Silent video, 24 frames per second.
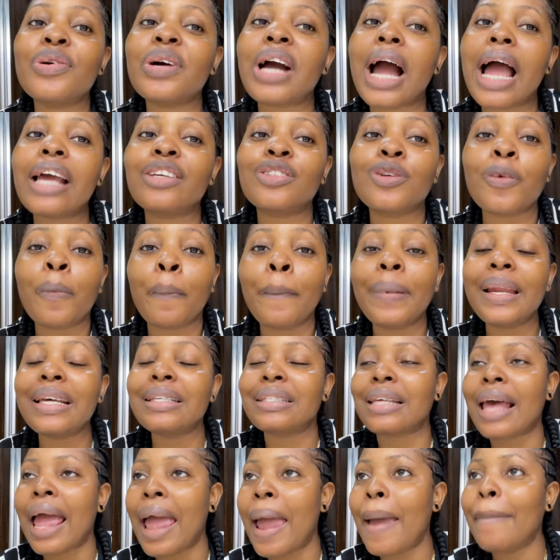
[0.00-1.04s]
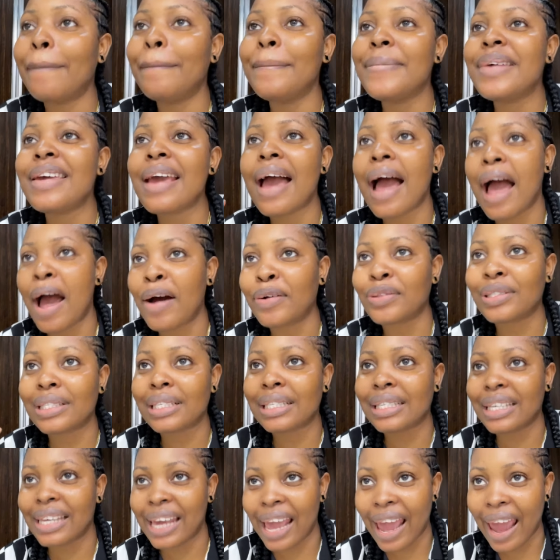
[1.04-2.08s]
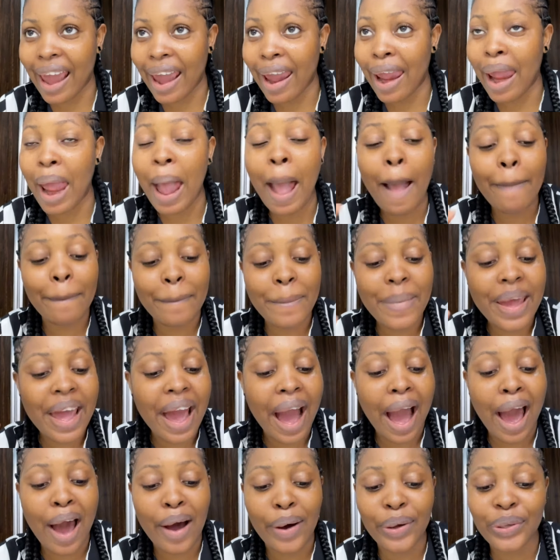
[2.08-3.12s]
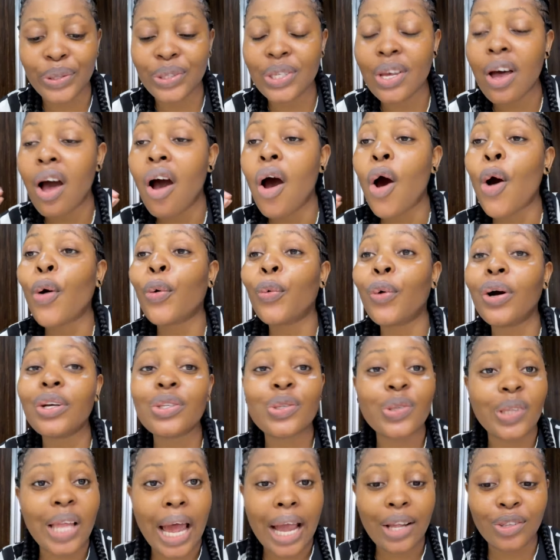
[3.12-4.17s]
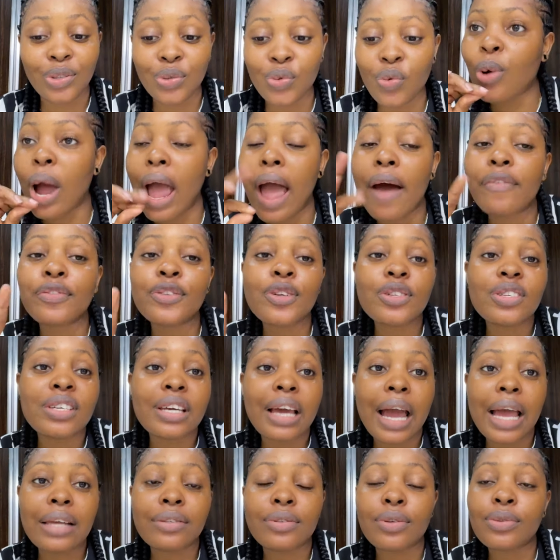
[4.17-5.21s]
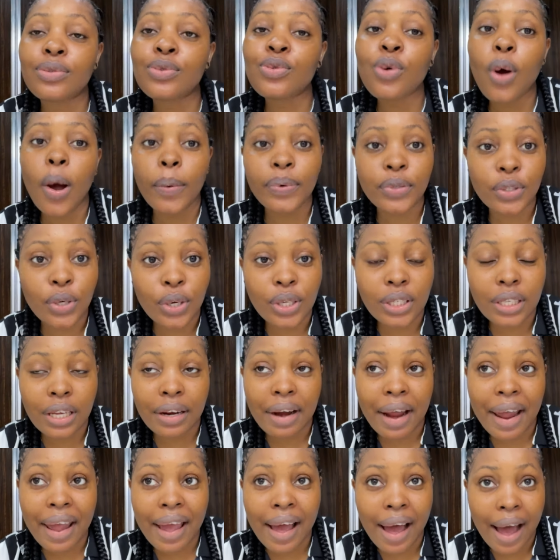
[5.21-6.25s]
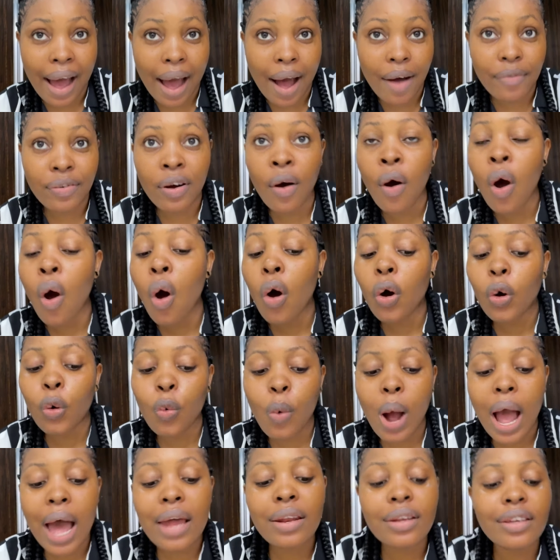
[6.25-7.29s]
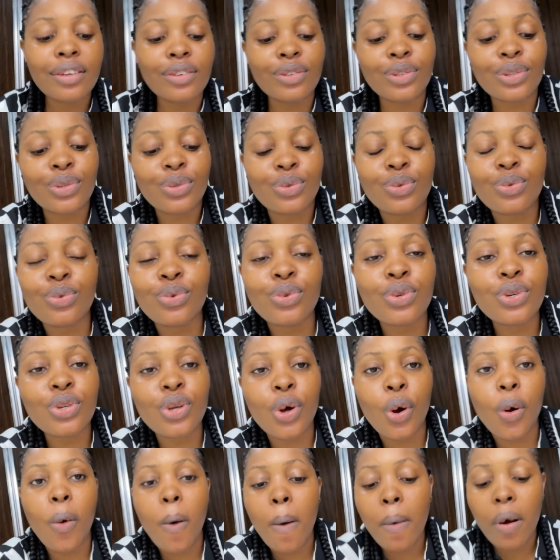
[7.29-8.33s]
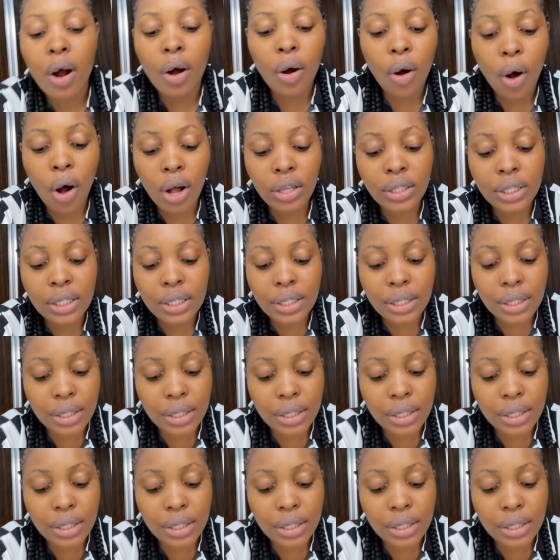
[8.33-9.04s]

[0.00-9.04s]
guys should please help me out here. Help me out. What should I do? I have told you guys the two options that I have. One is to, you know, cut it